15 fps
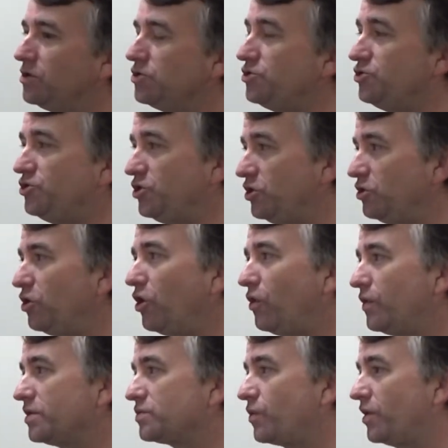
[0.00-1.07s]

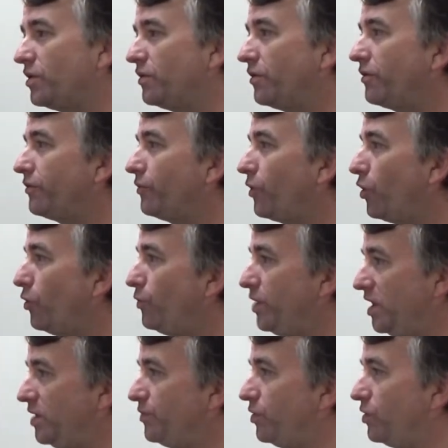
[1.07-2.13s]
Judo is where you throw
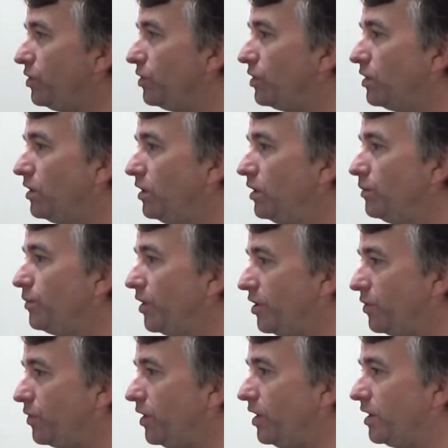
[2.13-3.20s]
people, but
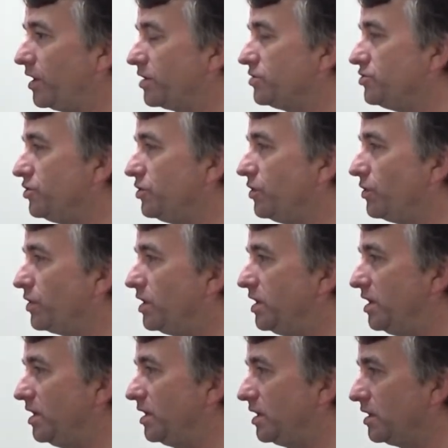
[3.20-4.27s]
you're wearing a judo
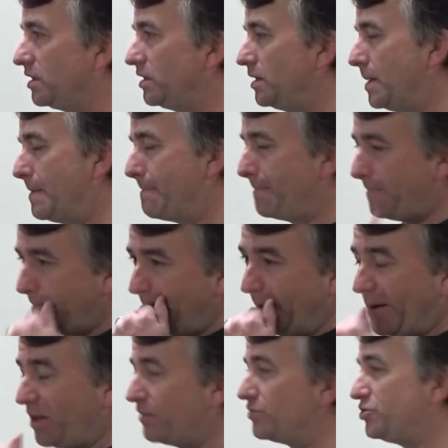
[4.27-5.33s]
gi. They
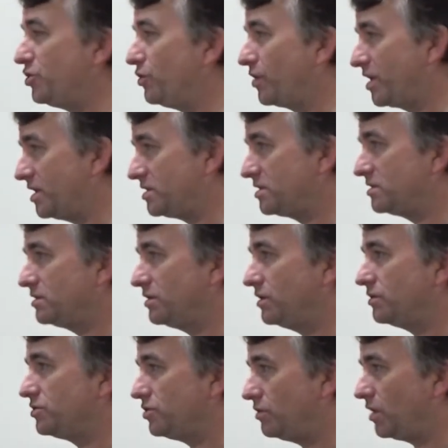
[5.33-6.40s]
call them judokas, you
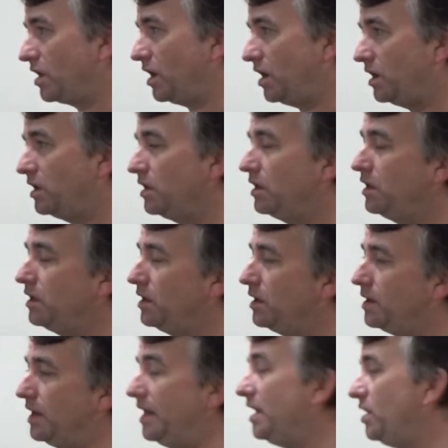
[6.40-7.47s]
know, judoka.
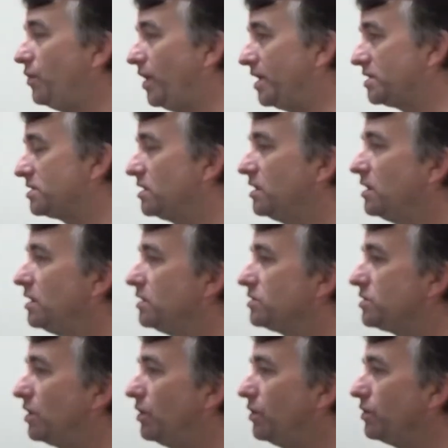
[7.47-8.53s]
Anyways,
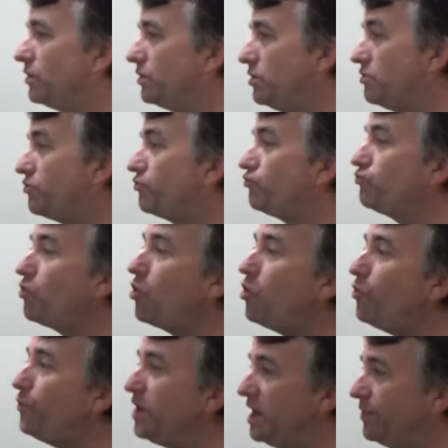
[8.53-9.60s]
so you
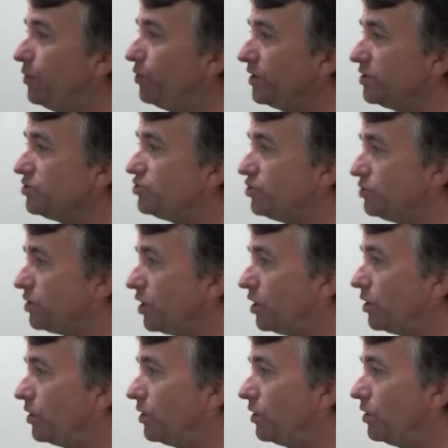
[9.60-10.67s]
throw people in
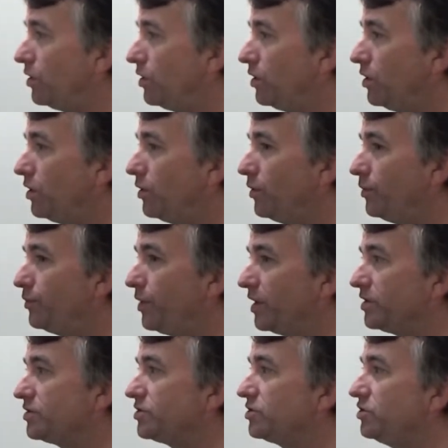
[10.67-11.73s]
judo,
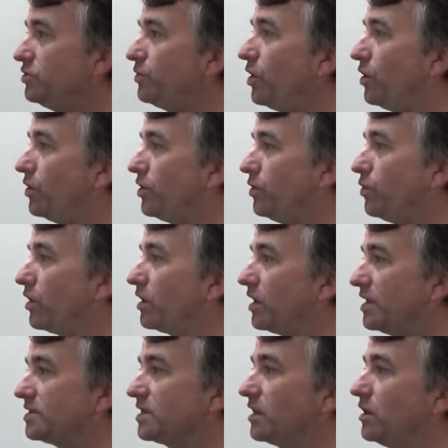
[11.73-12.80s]
but sumo, you wear
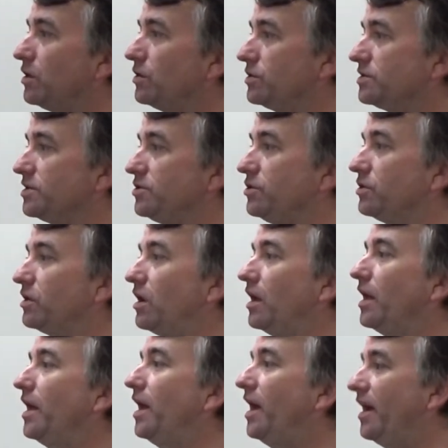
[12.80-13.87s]
less clothes and you're a
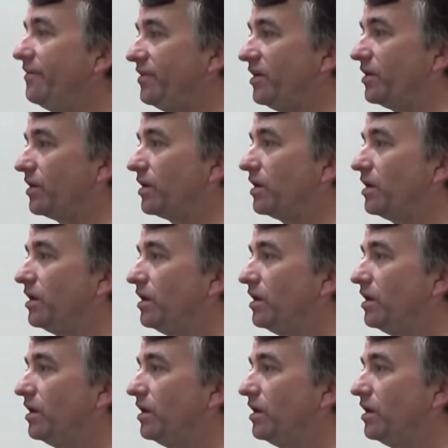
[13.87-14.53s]
lot heavier.